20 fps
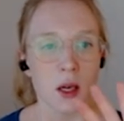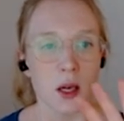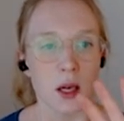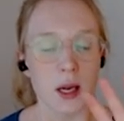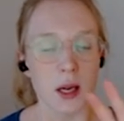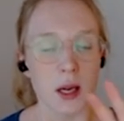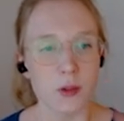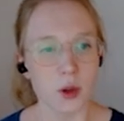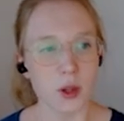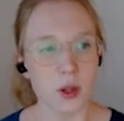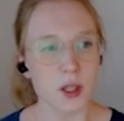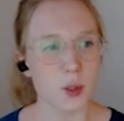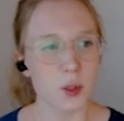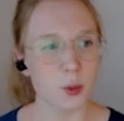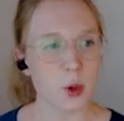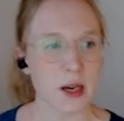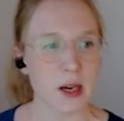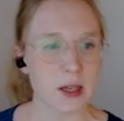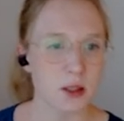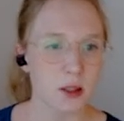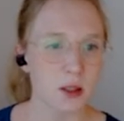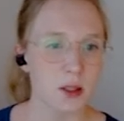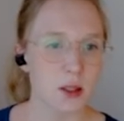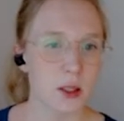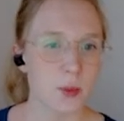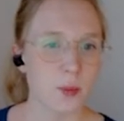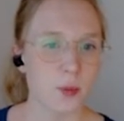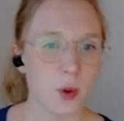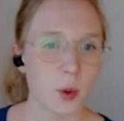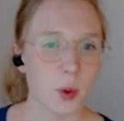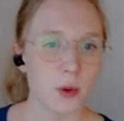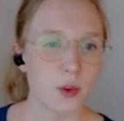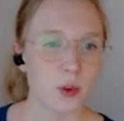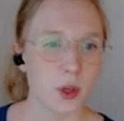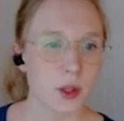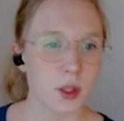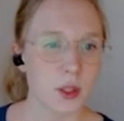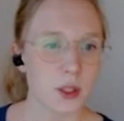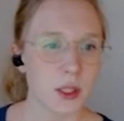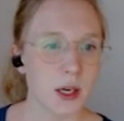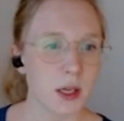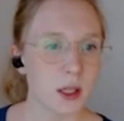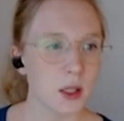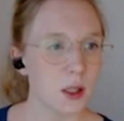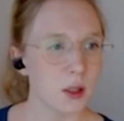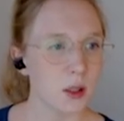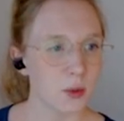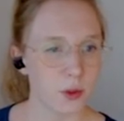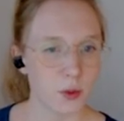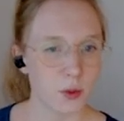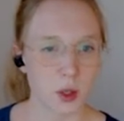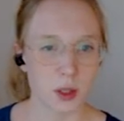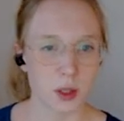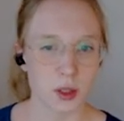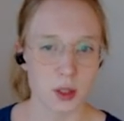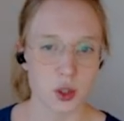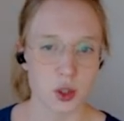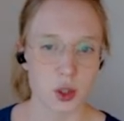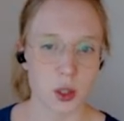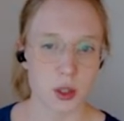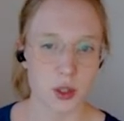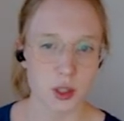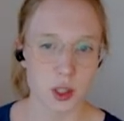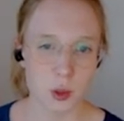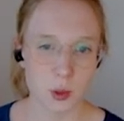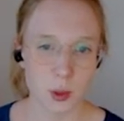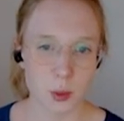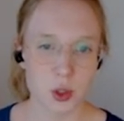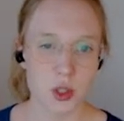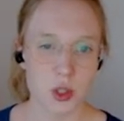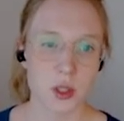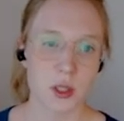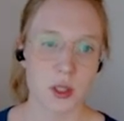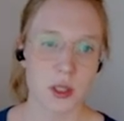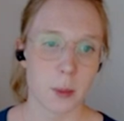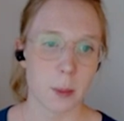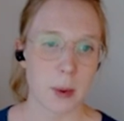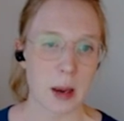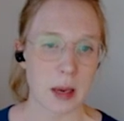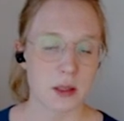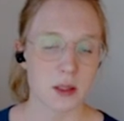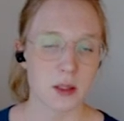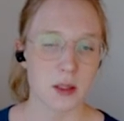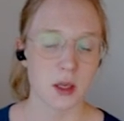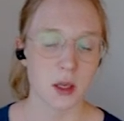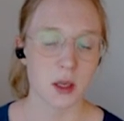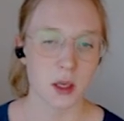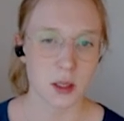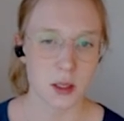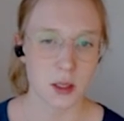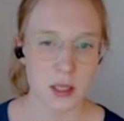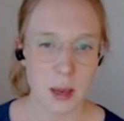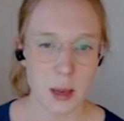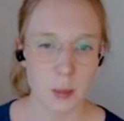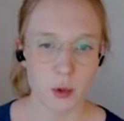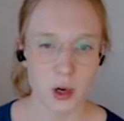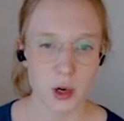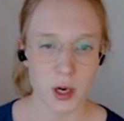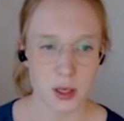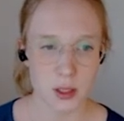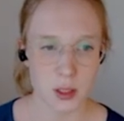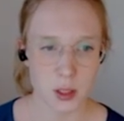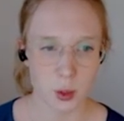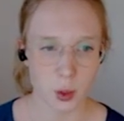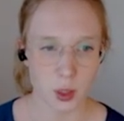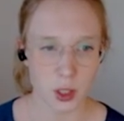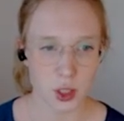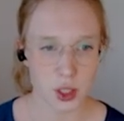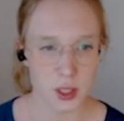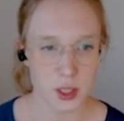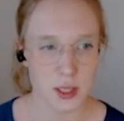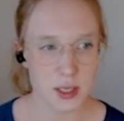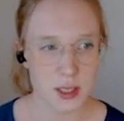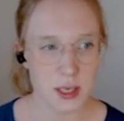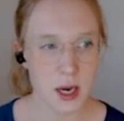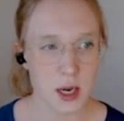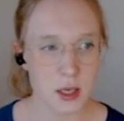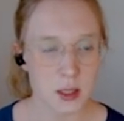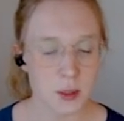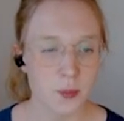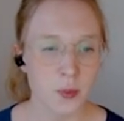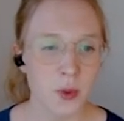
And for this practice, we've got the title, we've got the short description that basically summarizes what I just said.